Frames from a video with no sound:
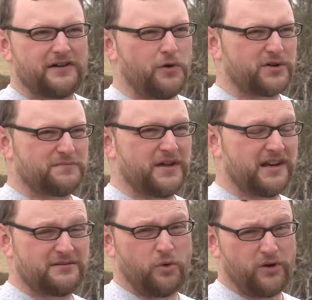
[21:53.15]
I've always been
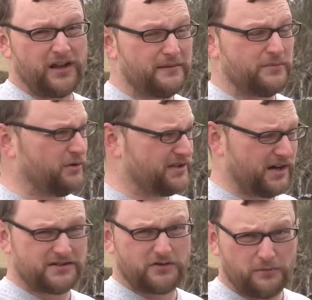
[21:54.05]
into more like
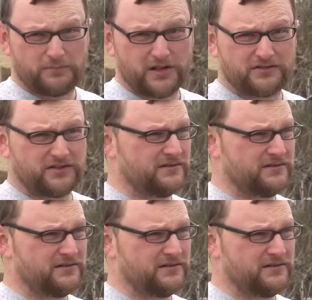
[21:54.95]
military surplus